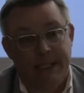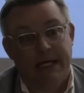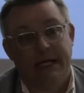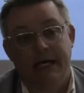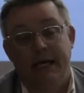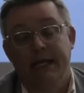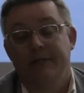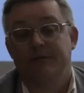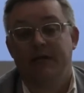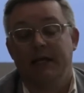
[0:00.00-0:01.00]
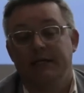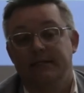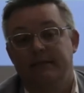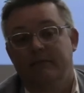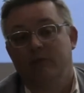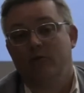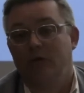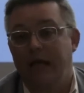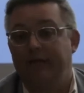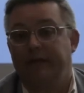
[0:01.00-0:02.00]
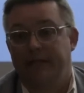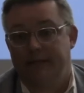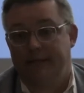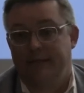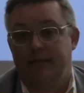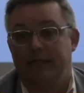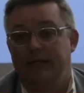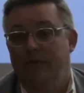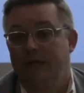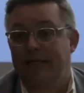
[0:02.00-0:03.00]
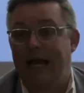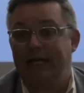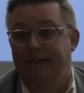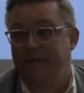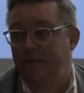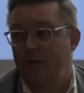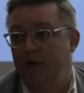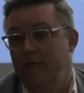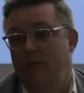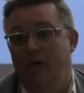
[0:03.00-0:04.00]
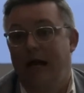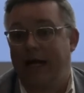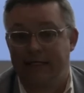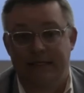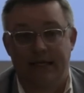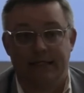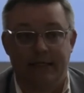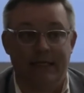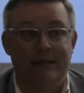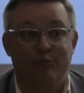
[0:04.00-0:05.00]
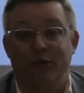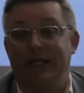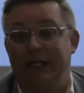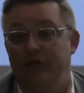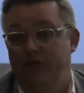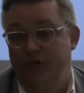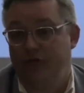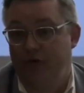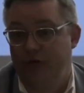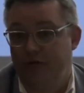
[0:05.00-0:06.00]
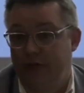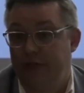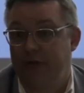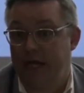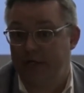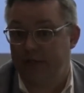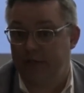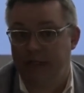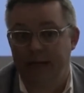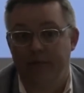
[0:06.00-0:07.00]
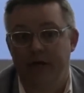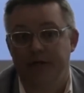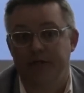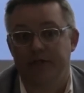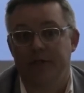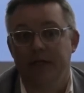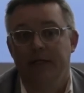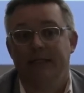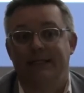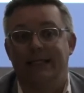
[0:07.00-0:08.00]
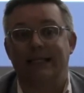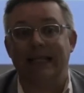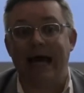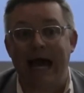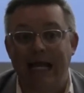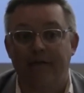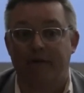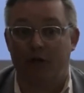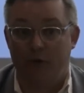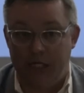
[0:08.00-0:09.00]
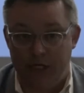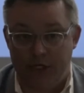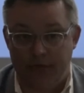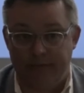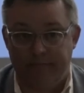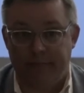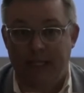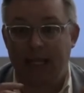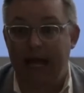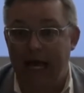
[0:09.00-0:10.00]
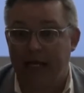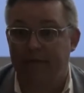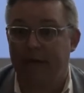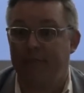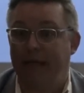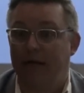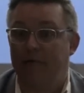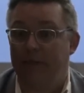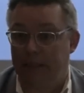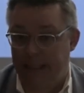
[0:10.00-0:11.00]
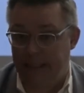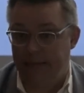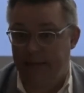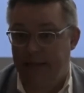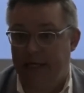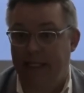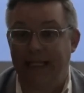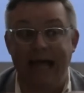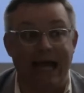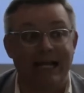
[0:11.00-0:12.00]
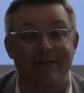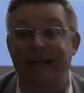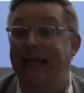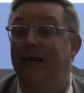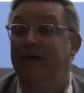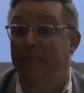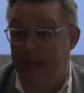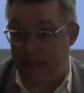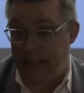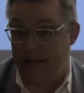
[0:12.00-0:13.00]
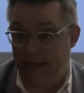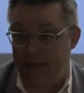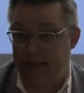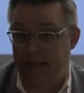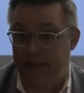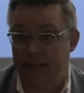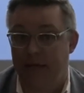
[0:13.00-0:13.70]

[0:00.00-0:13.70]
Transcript: And as local advocates and city networks ask for more and more access and input into those international collaborations, that the lack of cohesion, the lack of comparability, and the lack of accountability on cities